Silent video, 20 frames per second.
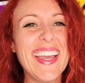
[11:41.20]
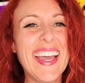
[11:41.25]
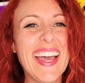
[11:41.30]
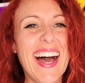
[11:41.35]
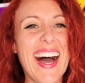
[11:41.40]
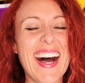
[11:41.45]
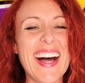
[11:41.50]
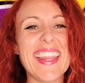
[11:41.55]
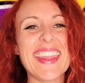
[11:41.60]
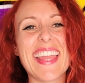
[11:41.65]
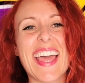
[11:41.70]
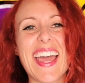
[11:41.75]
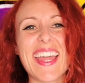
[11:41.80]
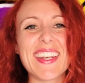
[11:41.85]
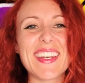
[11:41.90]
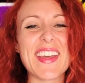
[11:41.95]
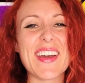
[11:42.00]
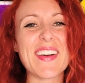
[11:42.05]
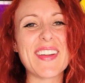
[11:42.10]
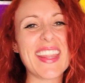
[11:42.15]
on that
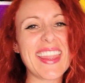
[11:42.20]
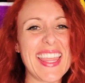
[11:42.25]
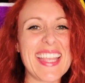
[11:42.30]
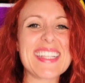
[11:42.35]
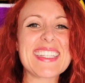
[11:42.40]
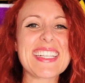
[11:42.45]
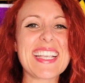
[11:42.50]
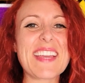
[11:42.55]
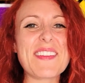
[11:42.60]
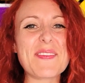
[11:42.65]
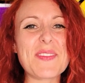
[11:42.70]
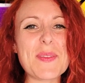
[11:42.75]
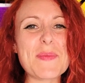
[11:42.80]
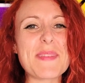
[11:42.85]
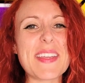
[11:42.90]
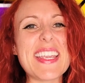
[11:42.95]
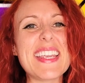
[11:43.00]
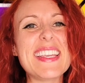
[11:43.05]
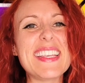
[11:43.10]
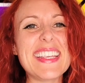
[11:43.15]
note, thanks again for
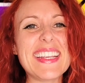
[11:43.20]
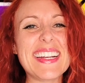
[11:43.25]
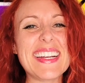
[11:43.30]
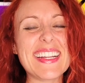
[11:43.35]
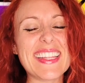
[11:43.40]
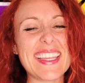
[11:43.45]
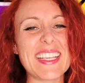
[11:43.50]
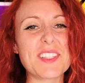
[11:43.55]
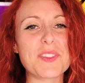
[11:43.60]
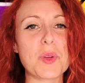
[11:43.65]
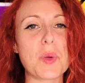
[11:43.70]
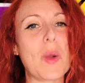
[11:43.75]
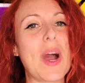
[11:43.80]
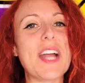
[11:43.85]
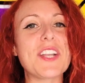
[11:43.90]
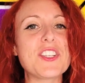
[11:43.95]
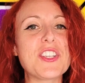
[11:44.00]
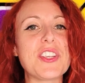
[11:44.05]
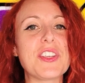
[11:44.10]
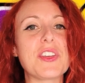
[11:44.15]
being here. Thanks for
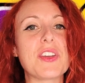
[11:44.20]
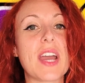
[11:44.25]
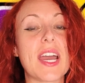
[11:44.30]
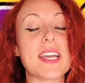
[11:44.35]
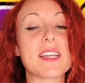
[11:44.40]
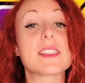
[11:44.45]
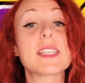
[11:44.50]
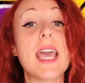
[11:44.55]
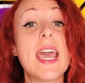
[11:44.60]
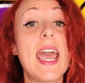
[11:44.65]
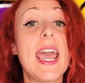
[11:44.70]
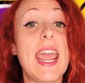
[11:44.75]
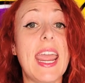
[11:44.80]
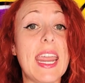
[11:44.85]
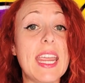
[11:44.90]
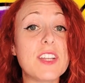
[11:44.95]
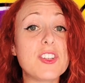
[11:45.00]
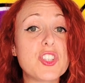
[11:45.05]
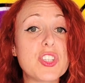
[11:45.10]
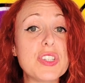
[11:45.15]
watching, you guys.
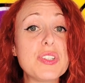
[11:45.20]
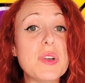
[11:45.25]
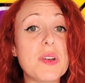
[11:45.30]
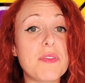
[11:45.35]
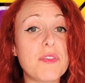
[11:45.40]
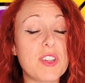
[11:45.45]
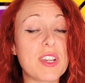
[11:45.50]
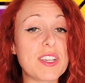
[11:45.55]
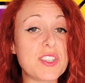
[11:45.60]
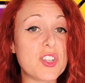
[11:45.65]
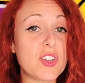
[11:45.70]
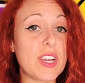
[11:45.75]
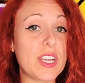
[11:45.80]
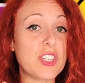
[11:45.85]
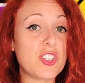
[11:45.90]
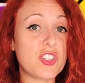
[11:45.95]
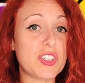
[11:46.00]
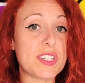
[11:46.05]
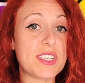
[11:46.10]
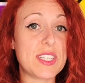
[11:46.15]
And too, if you guys are
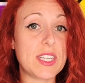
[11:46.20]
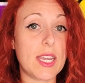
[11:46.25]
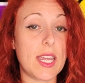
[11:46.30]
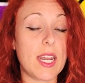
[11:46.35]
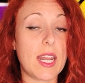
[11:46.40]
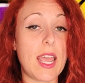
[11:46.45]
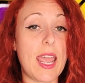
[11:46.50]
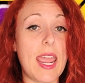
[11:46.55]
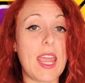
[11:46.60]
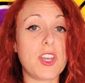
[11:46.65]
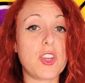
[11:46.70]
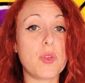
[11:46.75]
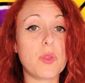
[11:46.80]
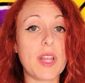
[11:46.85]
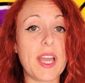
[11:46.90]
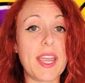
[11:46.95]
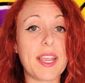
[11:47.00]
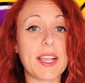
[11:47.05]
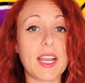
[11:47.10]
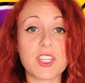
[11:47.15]
interested and you
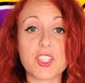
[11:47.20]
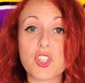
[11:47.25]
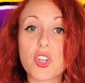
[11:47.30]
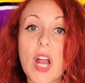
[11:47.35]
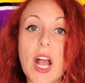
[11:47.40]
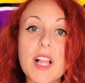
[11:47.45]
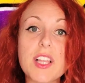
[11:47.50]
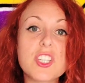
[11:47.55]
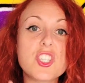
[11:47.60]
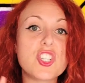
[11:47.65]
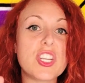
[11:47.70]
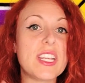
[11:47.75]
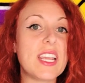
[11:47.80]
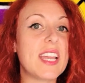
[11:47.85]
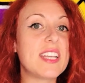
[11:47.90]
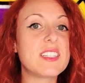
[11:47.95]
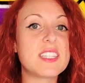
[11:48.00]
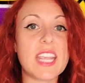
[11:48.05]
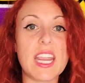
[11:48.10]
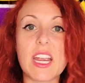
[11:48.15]
like astrology
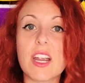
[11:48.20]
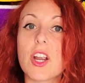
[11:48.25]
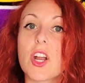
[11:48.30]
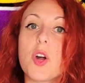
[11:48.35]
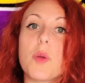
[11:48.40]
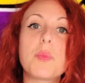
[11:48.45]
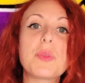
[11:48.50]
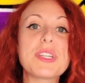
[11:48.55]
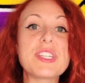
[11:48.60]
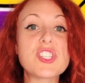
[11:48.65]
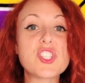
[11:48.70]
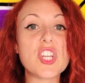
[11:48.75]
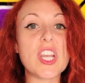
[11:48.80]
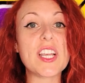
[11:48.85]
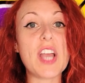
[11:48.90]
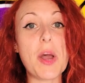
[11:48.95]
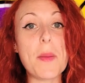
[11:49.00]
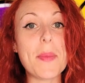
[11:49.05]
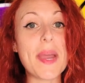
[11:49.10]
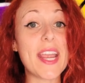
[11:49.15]
and tarot, please check
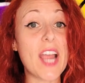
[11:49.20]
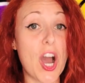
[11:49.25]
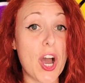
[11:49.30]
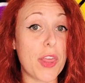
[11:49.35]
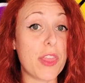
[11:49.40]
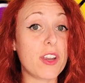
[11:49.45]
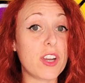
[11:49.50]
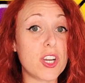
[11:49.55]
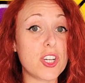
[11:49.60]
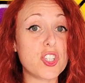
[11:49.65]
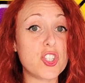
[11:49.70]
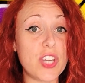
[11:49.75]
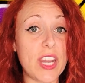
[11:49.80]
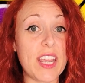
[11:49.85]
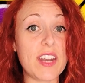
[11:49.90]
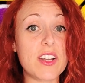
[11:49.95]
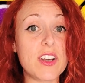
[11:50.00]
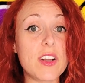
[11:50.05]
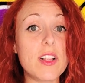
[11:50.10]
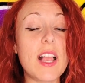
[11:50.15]
out my other
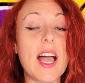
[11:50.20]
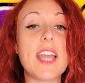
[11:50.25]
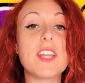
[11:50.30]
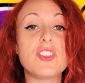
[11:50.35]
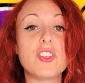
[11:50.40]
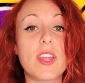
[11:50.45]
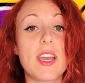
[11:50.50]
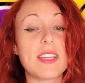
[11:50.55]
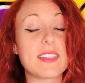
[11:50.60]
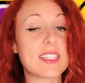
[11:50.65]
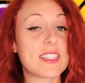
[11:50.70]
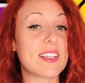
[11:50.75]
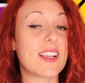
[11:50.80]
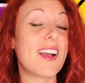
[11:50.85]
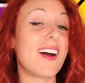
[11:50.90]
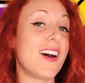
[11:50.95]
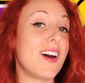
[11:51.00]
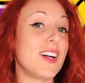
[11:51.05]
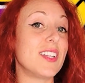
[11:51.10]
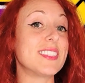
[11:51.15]
channel. It's
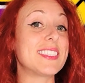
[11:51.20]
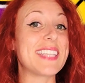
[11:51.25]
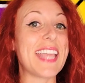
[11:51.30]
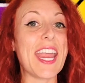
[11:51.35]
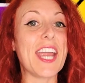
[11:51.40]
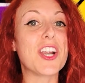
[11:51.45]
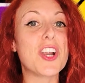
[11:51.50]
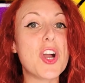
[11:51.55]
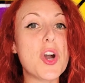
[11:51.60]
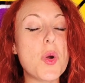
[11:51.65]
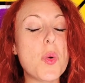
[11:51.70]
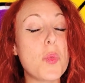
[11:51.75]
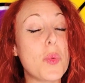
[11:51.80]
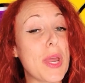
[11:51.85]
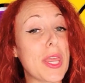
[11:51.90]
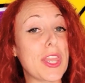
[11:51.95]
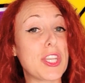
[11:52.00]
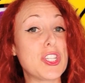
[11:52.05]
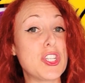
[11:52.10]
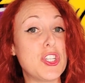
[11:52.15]
called Tarot
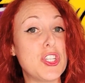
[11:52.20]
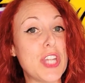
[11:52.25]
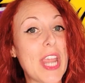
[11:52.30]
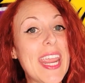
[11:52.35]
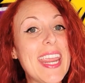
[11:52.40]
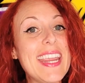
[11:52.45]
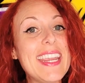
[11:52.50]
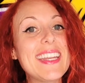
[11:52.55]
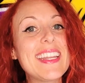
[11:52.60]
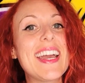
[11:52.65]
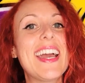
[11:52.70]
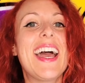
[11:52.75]
with Jade.